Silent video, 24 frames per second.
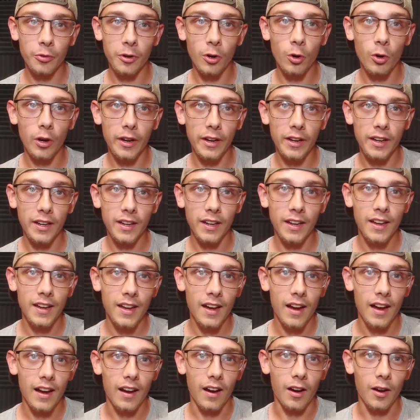real quick.
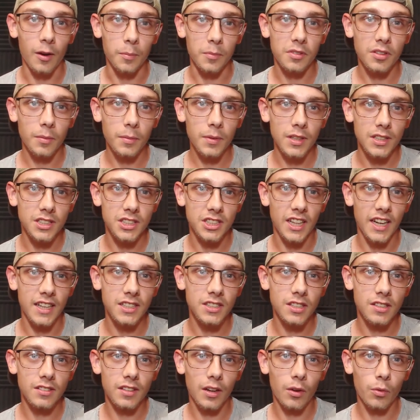Some of the
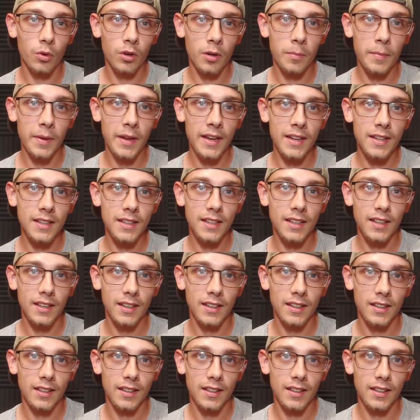changes I want to make,